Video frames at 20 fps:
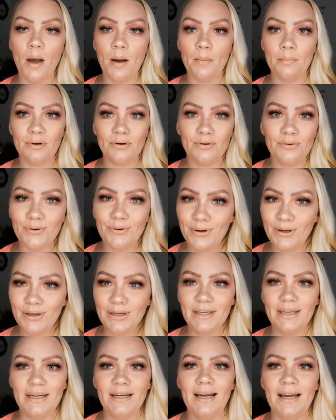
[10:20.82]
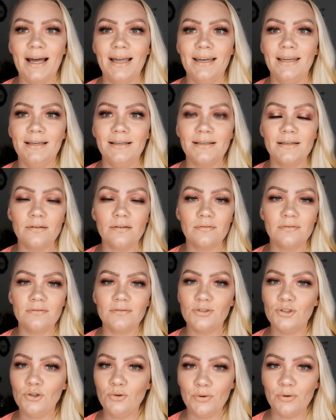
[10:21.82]
but going in and adding
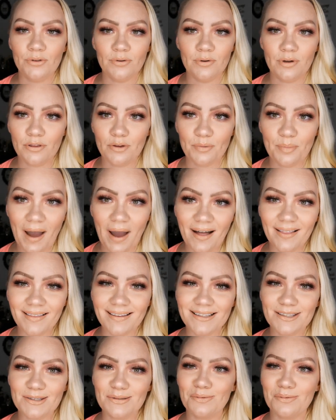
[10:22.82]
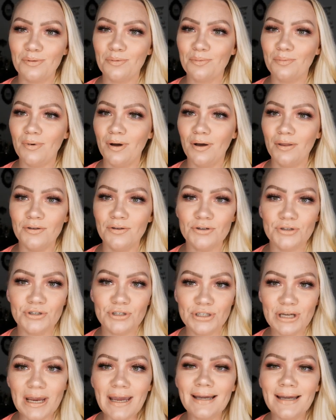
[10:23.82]
2 or 3 other palettes with other
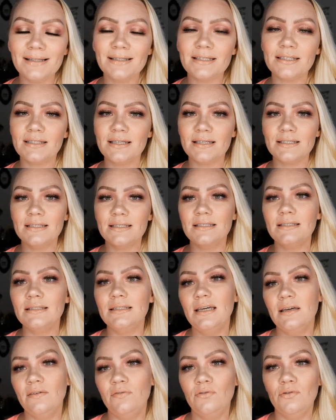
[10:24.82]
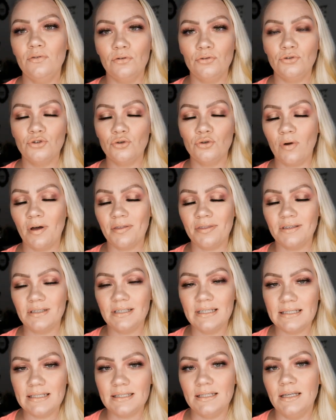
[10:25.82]
shades doesn't give you the true
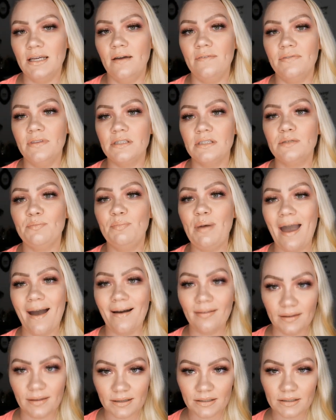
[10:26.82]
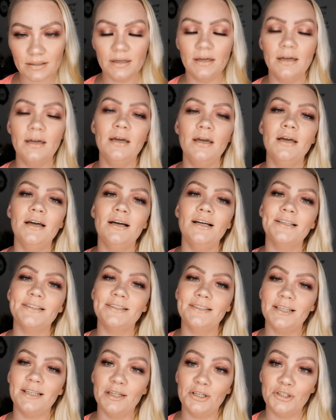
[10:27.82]
authenticity of this palette
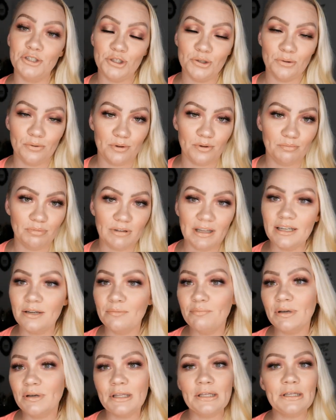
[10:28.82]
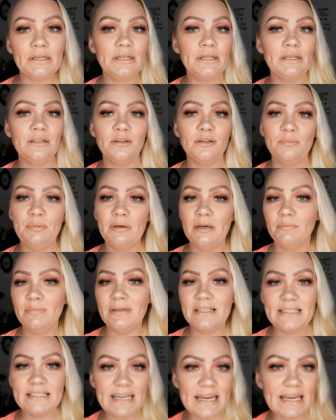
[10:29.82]
to let you know the blendability, the
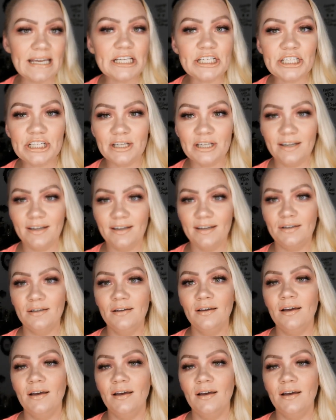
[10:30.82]
pigmentation,